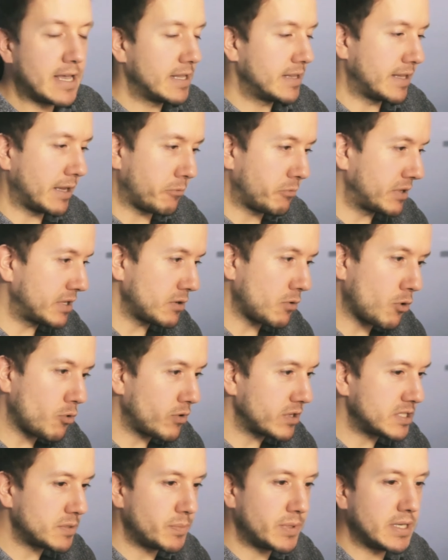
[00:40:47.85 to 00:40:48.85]
There will
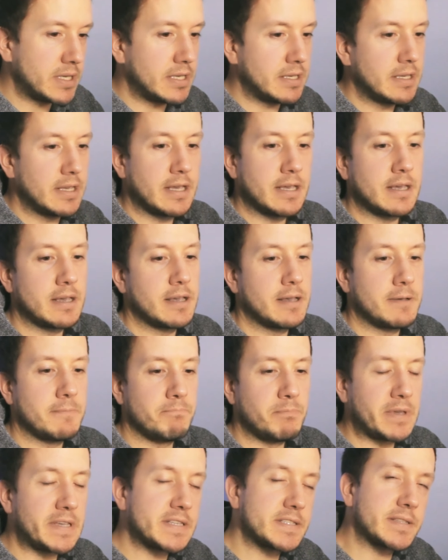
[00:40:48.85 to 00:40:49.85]
always be
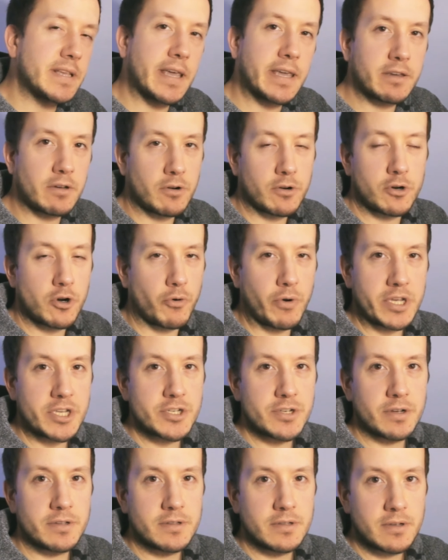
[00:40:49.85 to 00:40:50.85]
mistake and
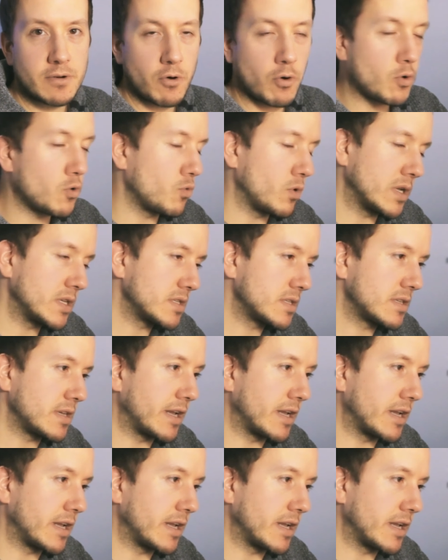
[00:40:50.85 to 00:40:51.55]
correction, always.